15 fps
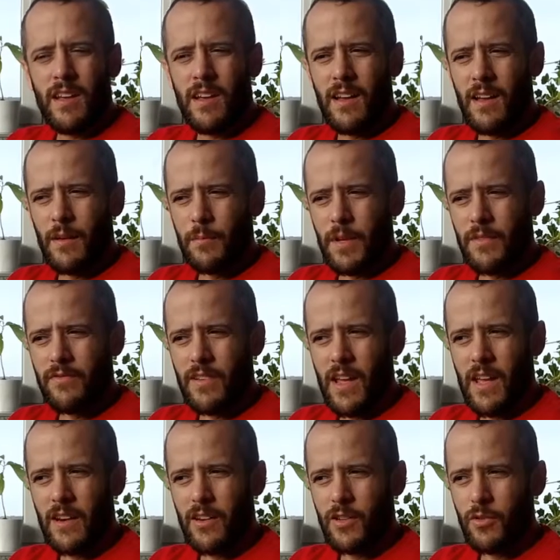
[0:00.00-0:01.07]
If
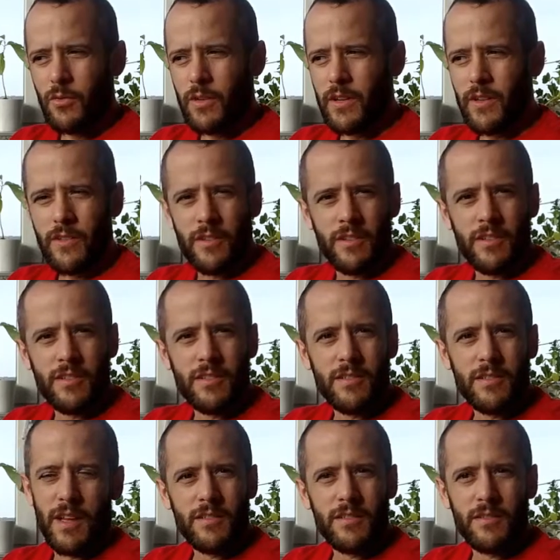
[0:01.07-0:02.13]
not, I'll do another
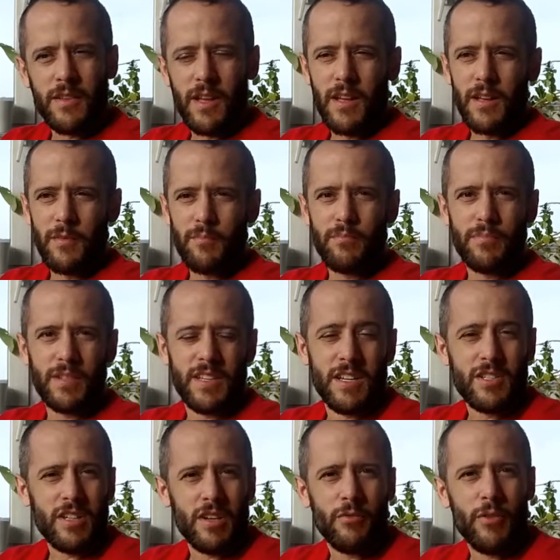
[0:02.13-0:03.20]

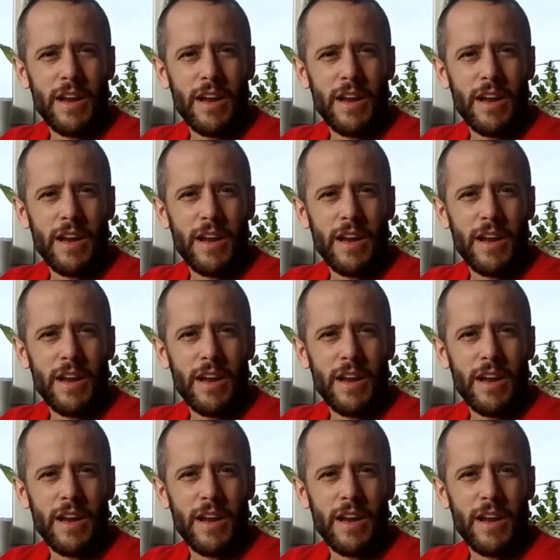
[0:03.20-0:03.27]
potentially